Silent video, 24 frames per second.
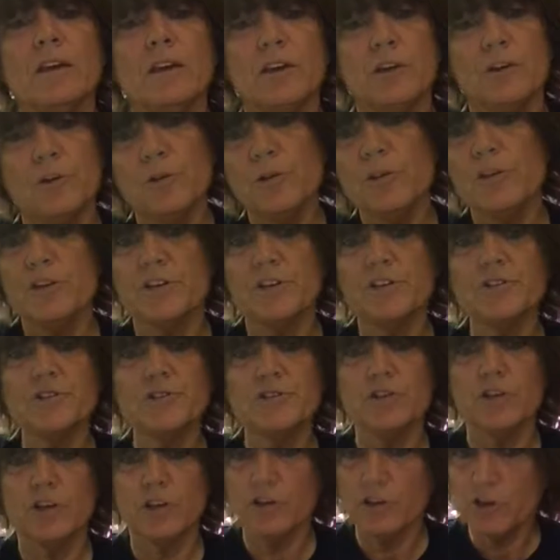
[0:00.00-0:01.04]
Hear
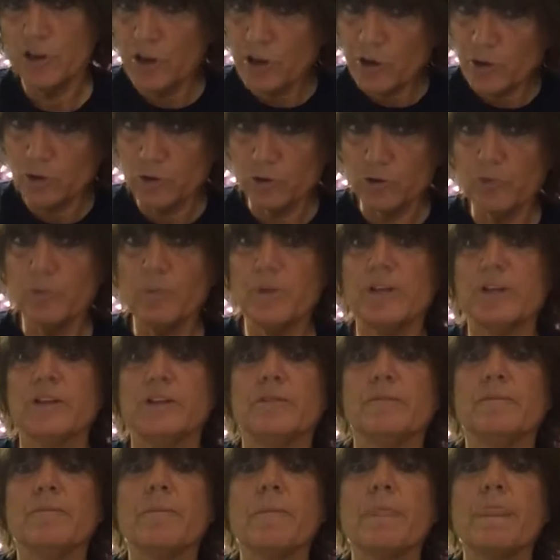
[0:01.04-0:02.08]
this, ye old
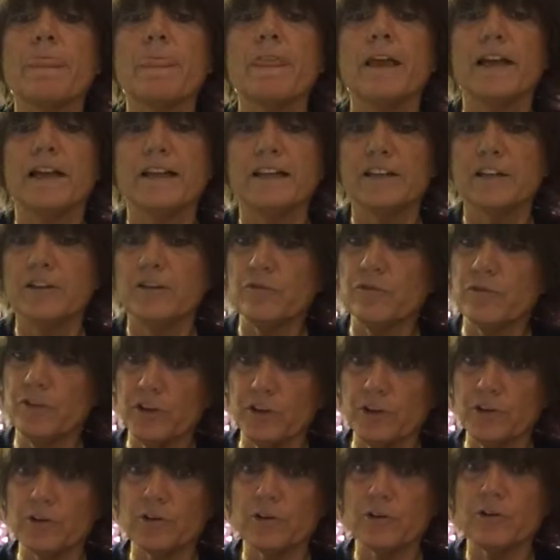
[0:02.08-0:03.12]
men, and give
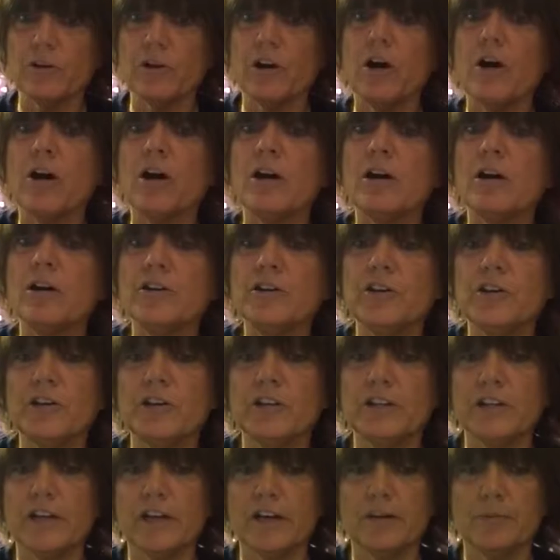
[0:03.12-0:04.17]
ear, all ye
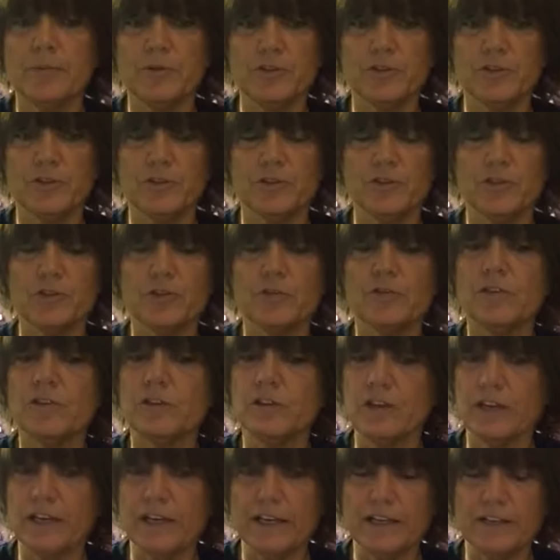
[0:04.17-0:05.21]
inhabitants of the
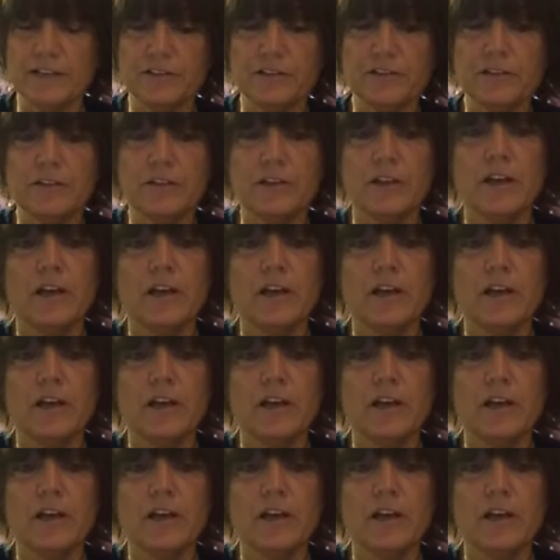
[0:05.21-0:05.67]
land.